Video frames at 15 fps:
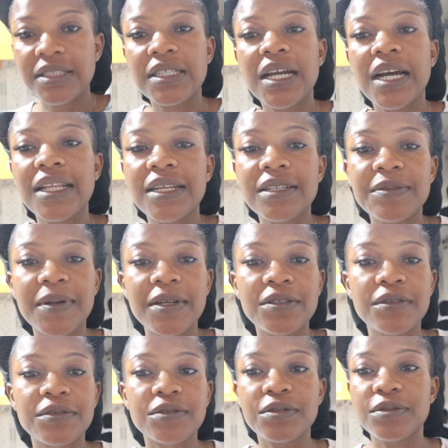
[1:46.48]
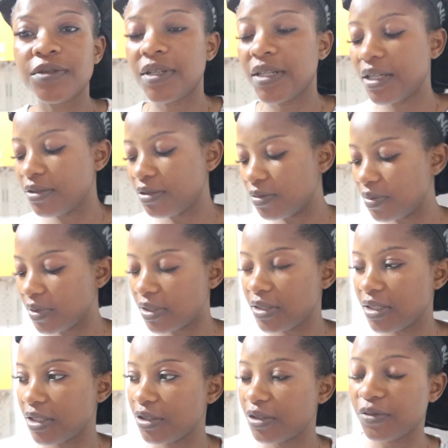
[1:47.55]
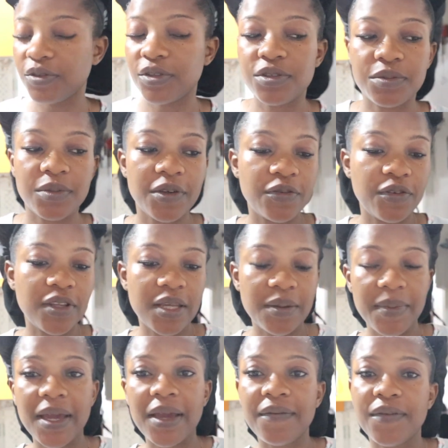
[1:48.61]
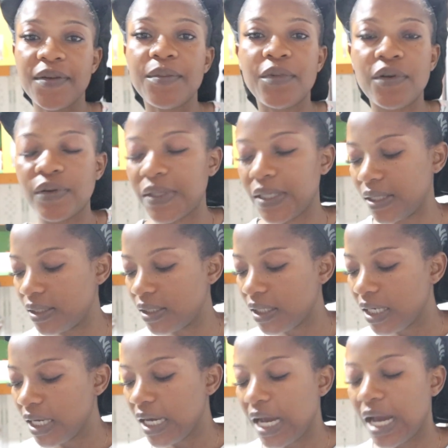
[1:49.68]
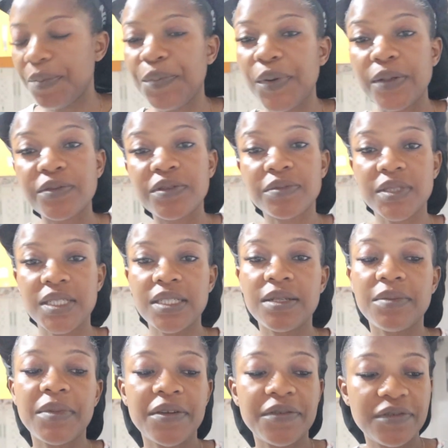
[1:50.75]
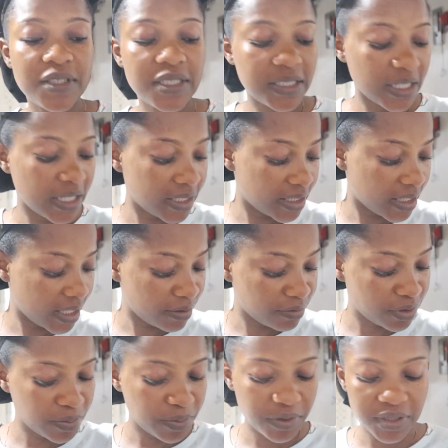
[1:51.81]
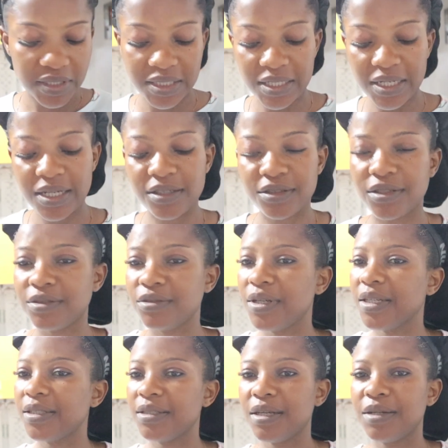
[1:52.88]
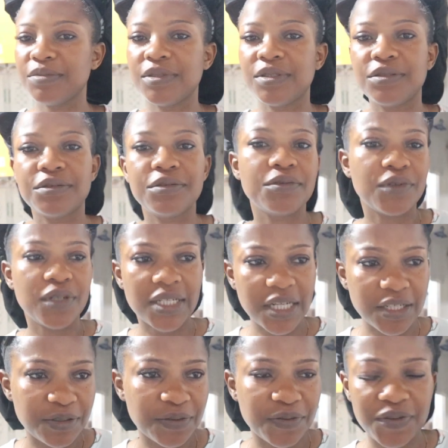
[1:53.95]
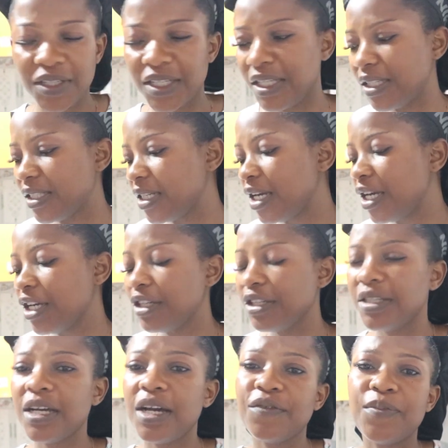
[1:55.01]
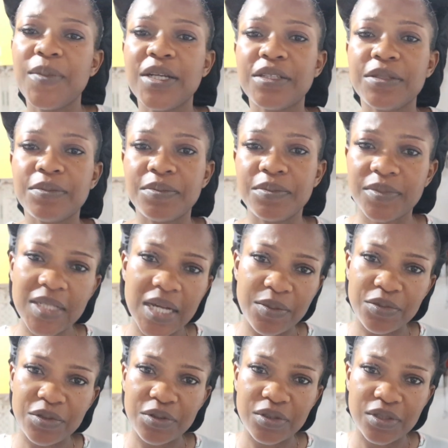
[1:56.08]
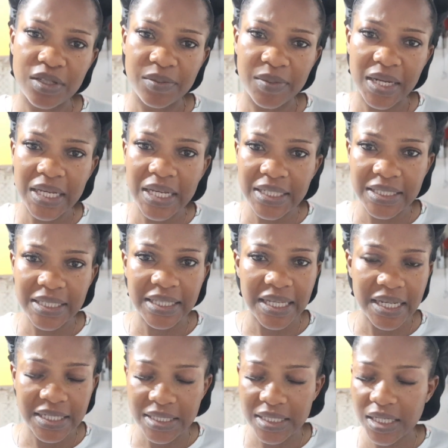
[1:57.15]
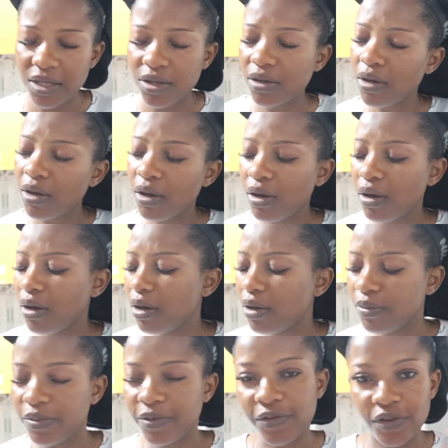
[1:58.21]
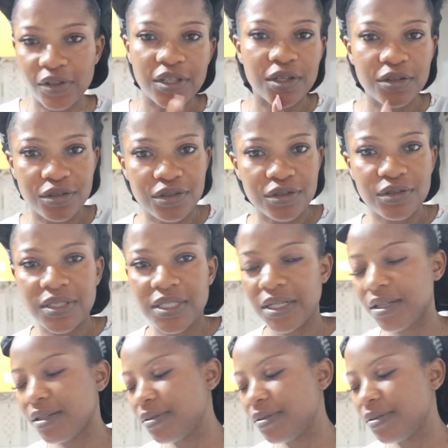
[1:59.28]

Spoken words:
The hardest part of school run had to be thinking of what to make for them every morning. I prepped something in my freezer at times, but then, you know, at times you run out of it. You have my time to go to the market the next day before they go to school.